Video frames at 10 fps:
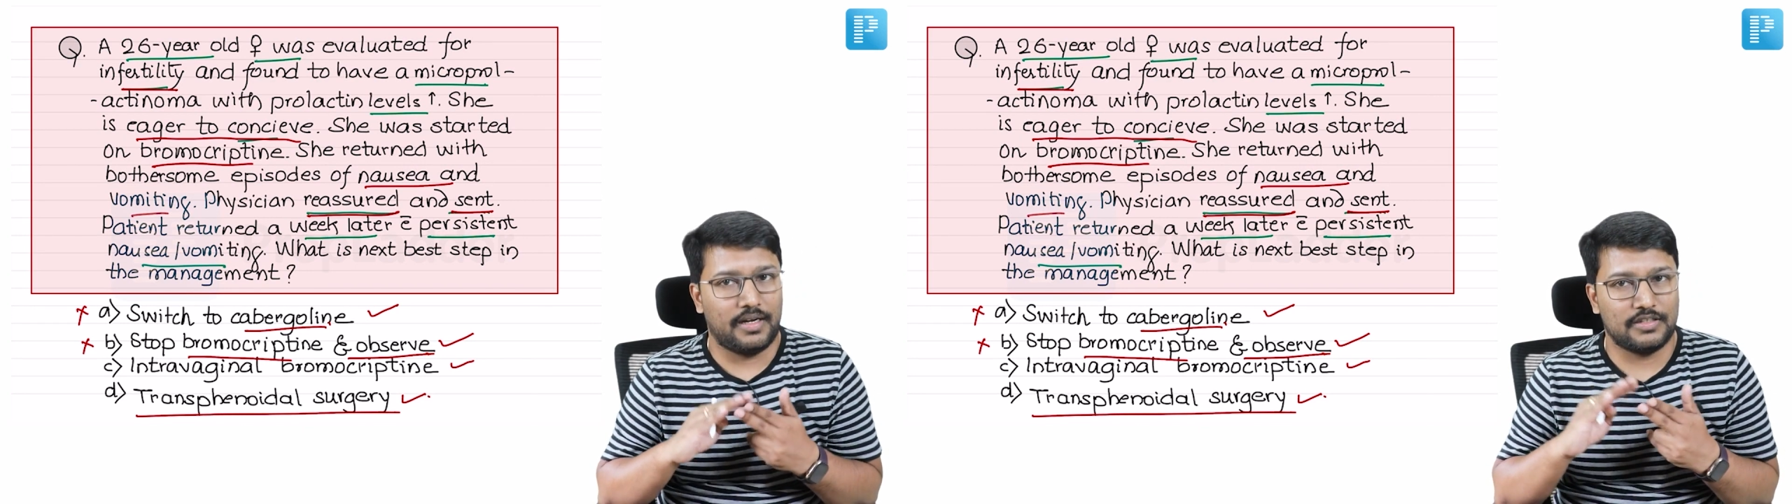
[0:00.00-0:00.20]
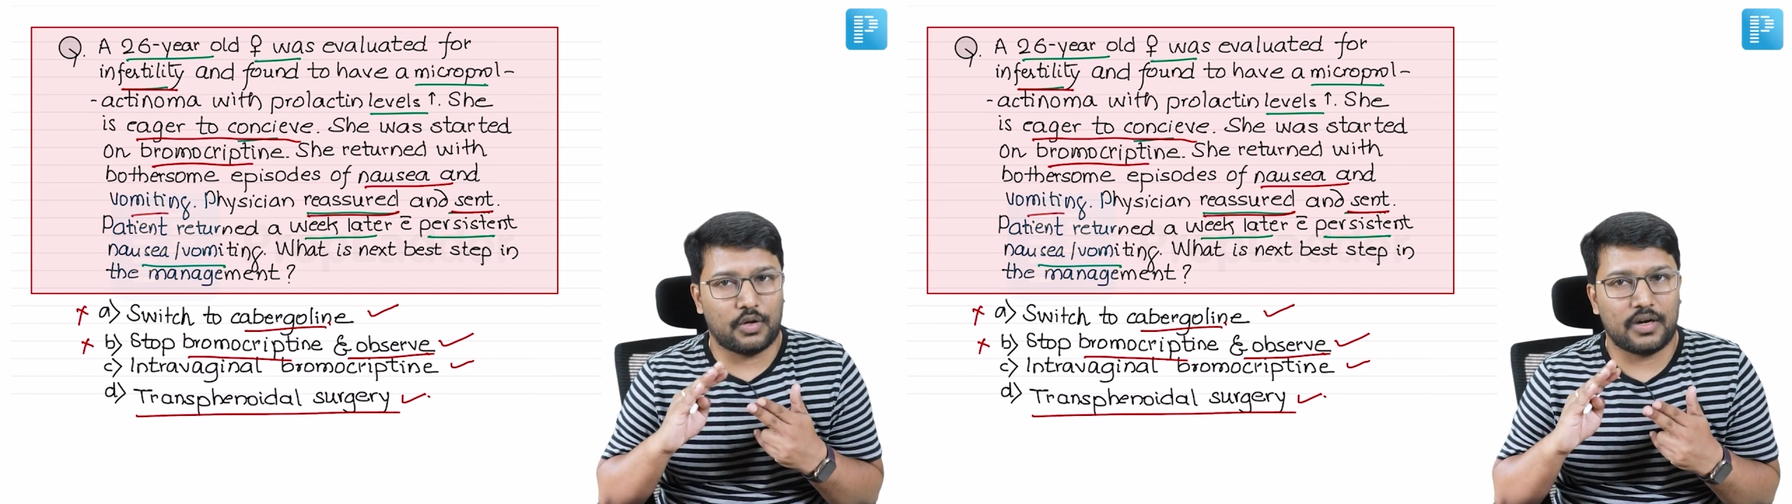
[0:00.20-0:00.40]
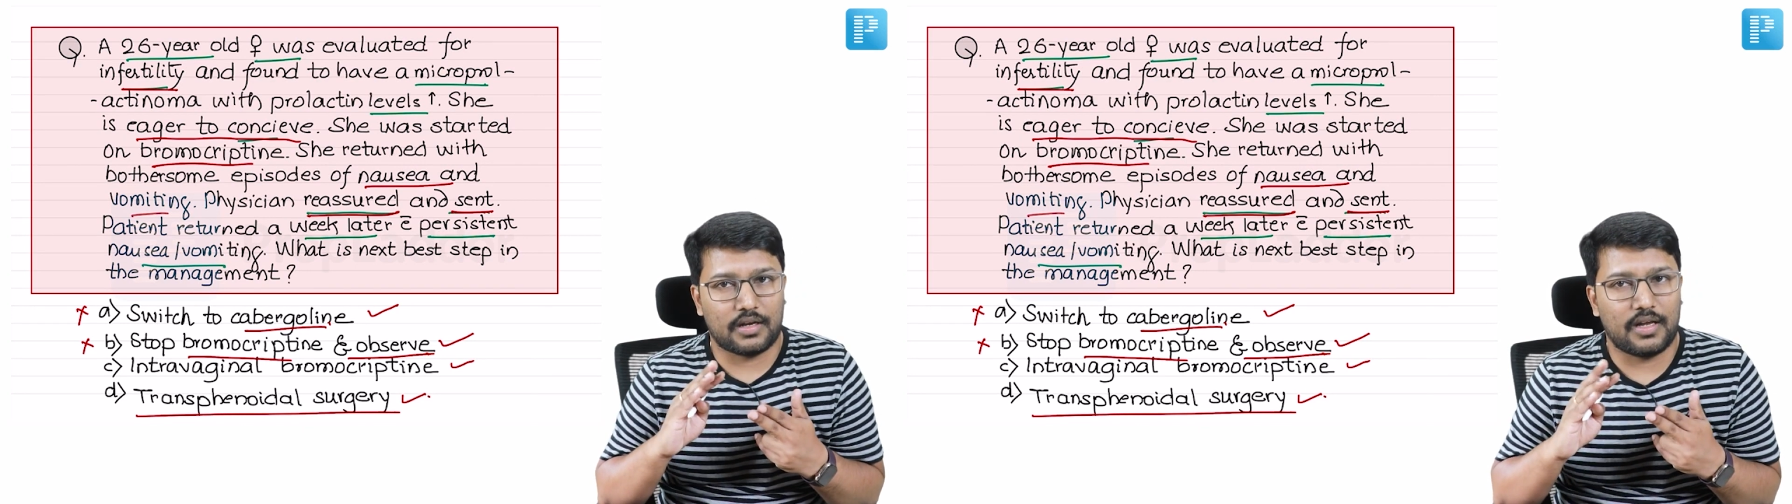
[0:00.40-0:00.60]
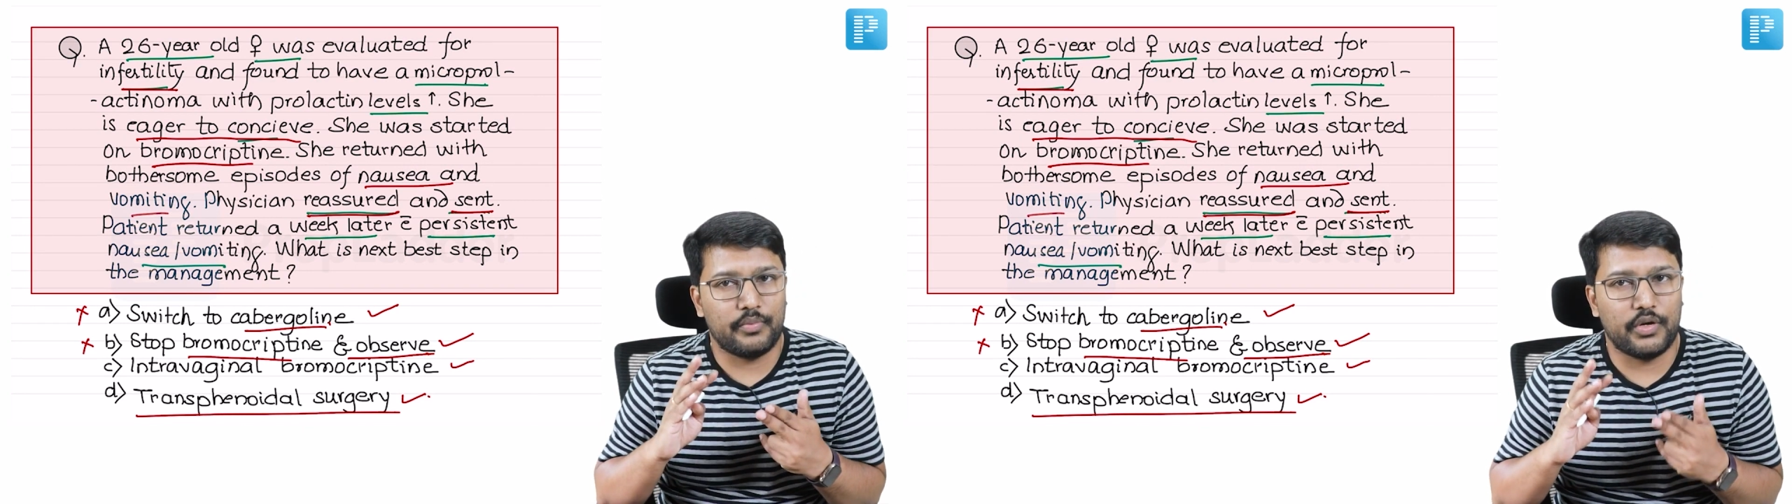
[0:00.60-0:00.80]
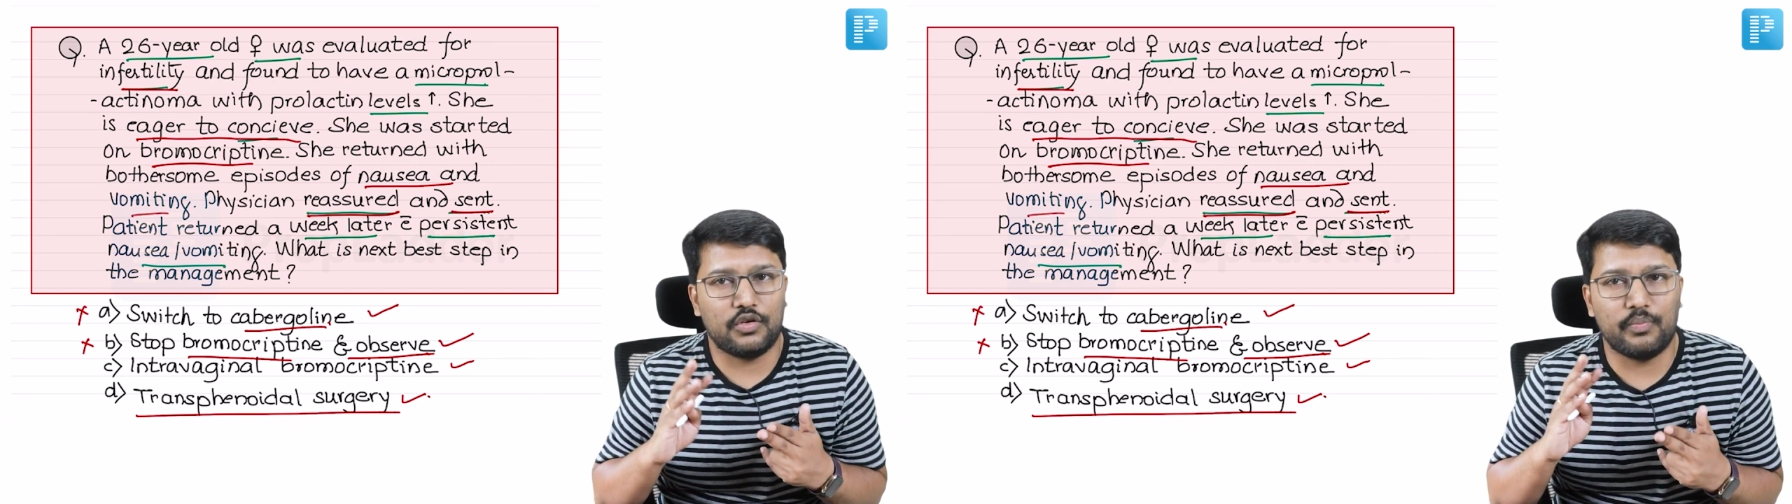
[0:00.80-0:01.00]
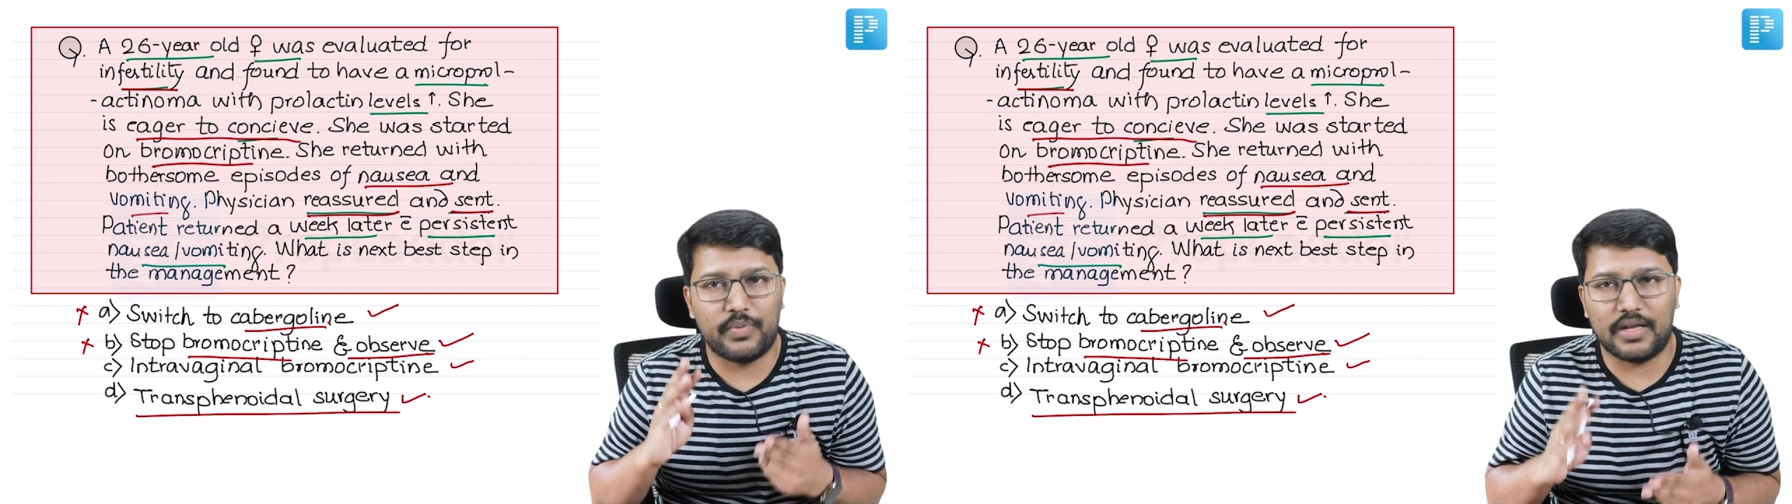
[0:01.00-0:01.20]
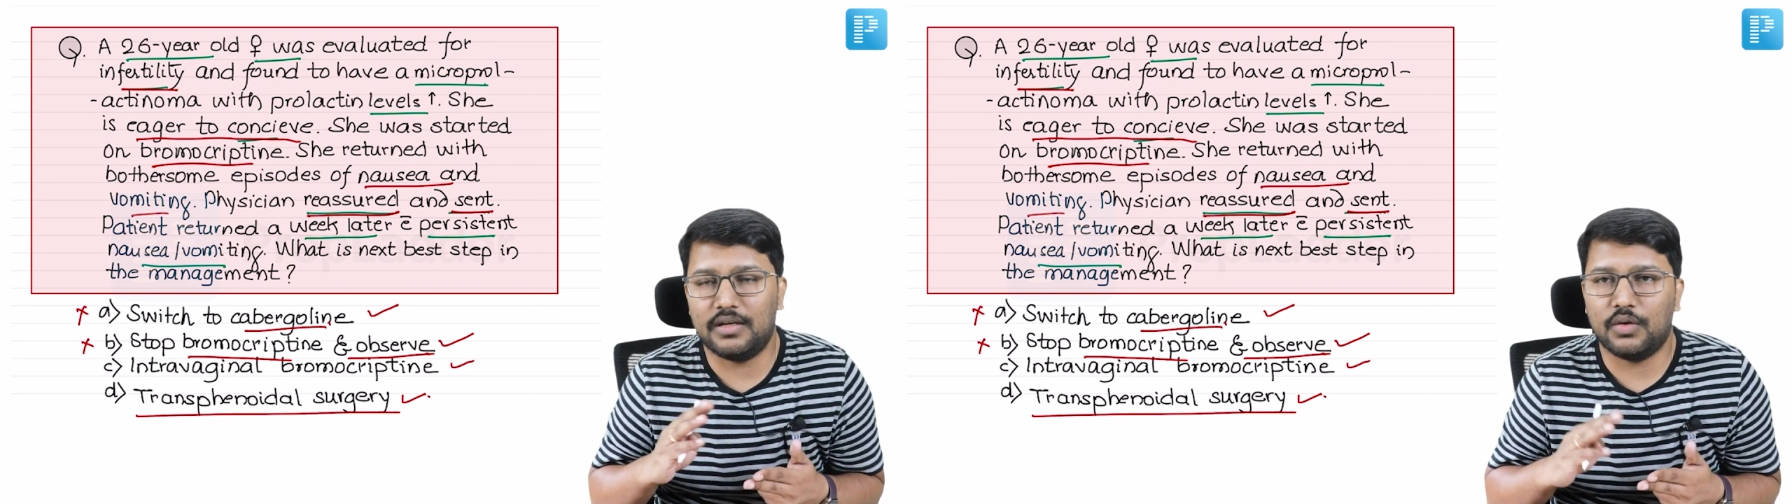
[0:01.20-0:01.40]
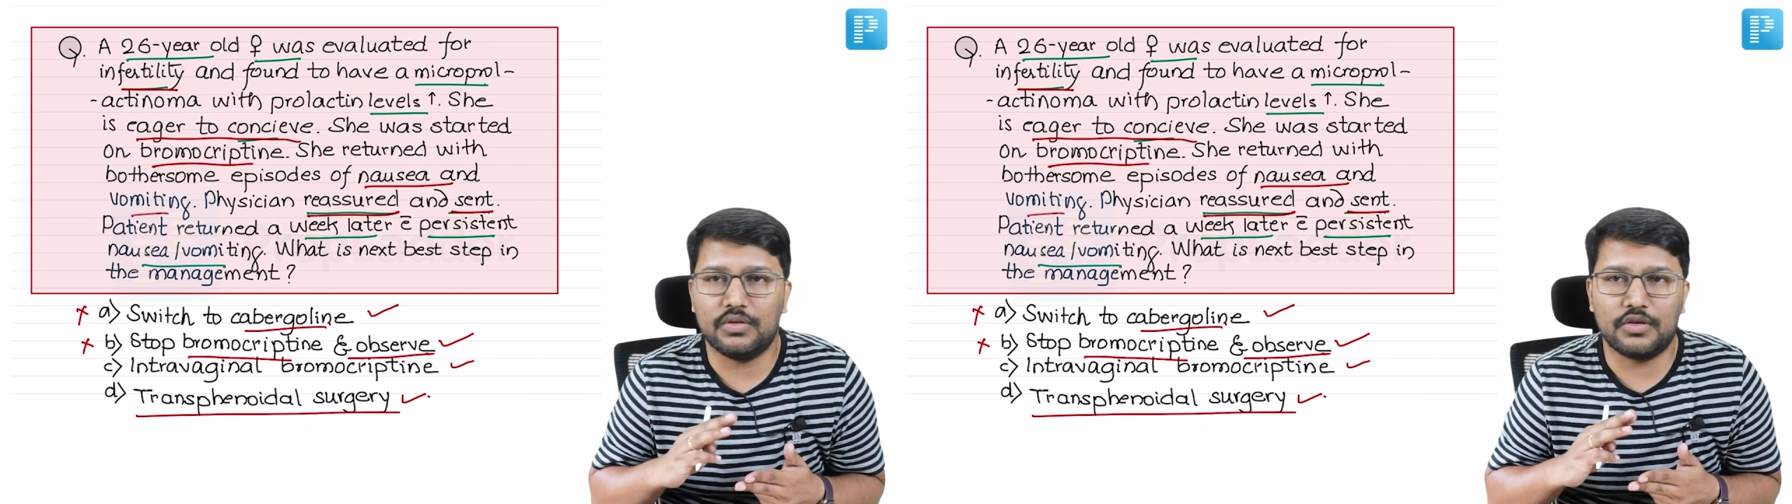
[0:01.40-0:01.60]
It is not able to
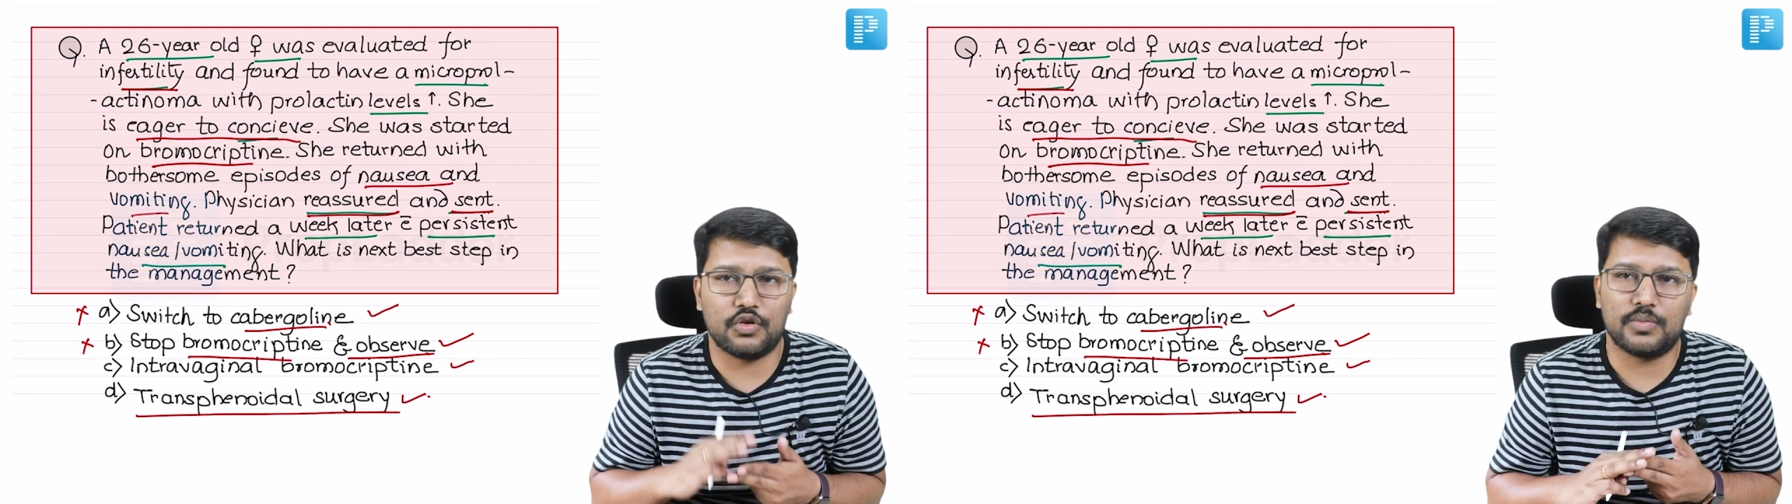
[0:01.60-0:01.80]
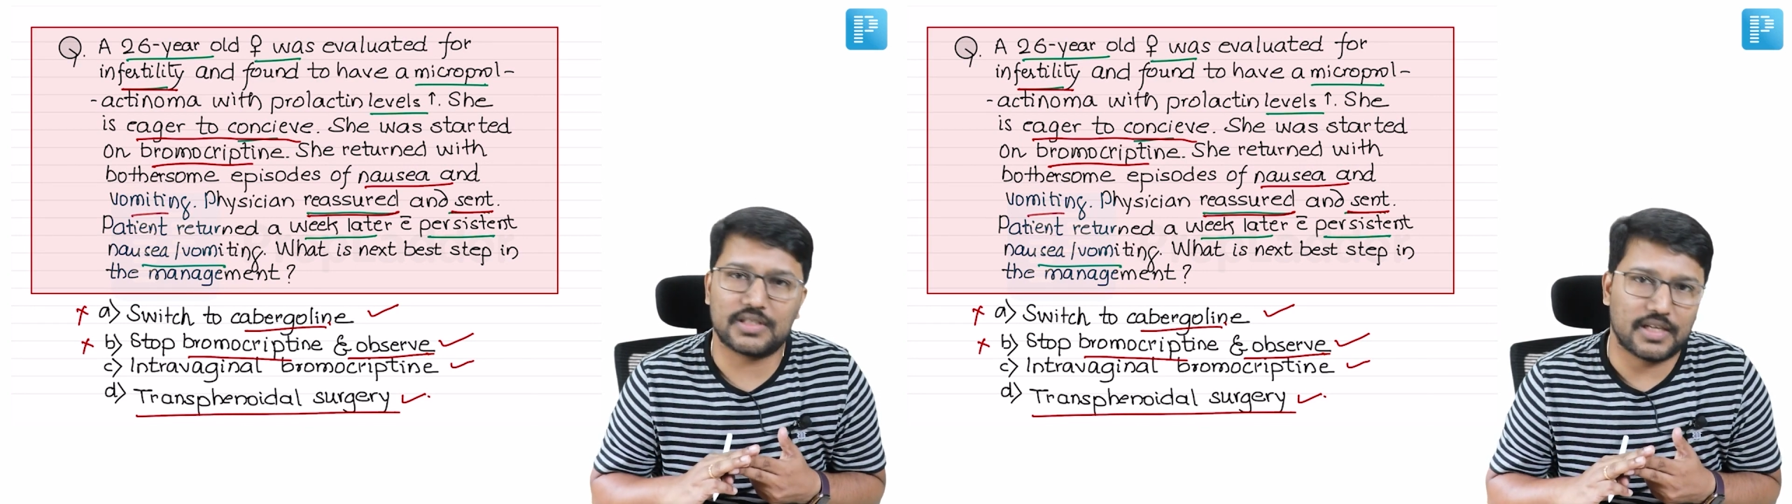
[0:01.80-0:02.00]
bring down the tumor